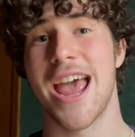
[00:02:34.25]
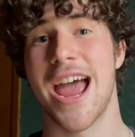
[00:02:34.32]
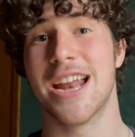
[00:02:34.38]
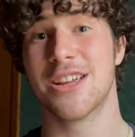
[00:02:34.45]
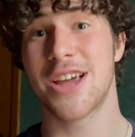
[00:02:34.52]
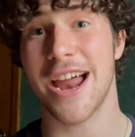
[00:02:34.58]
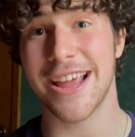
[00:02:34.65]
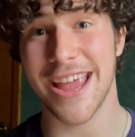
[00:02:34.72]

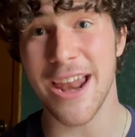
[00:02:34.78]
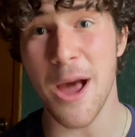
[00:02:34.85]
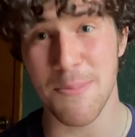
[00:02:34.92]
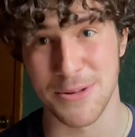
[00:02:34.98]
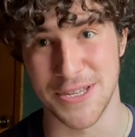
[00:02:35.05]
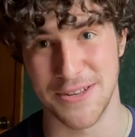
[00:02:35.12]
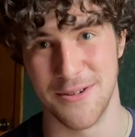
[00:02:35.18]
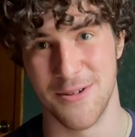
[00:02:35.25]
and you gotta get
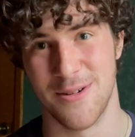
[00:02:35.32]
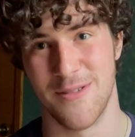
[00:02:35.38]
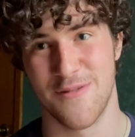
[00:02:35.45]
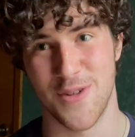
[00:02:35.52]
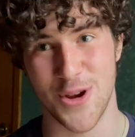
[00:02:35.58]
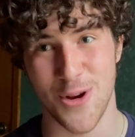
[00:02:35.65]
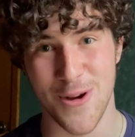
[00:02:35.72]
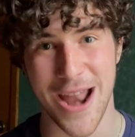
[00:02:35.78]
up soon
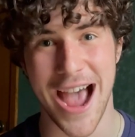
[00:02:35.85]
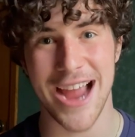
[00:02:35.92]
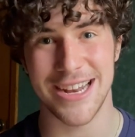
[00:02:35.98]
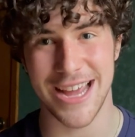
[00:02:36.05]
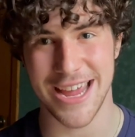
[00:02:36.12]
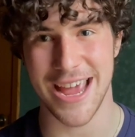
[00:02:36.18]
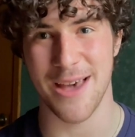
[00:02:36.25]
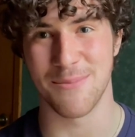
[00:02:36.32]
for your
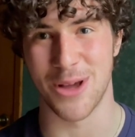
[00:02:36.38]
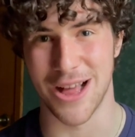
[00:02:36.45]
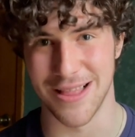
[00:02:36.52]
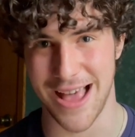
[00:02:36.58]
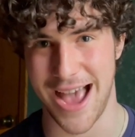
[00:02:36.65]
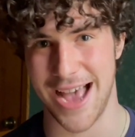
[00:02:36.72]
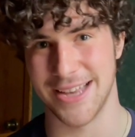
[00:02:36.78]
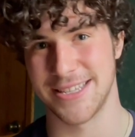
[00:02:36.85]
9 a.m.
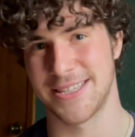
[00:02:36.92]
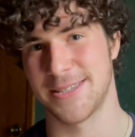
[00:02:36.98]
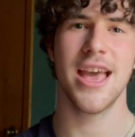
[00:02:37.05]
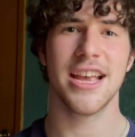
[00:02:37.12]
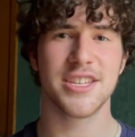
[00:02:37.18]
class.